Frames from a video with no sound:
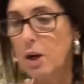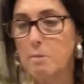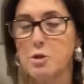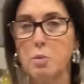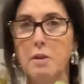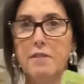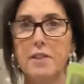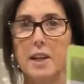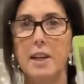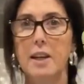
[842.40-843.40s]
comes with
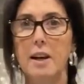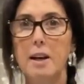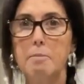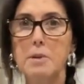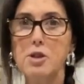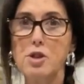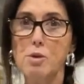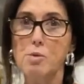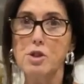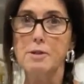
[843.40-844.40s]
the
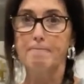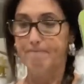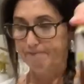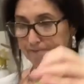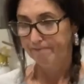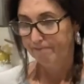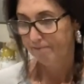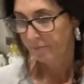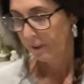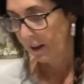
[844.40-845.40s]
sauce.
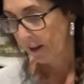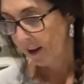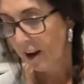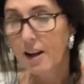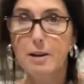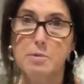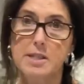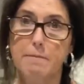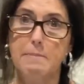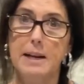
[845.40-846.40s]
And that's
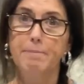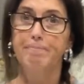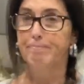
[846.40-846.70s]
£7.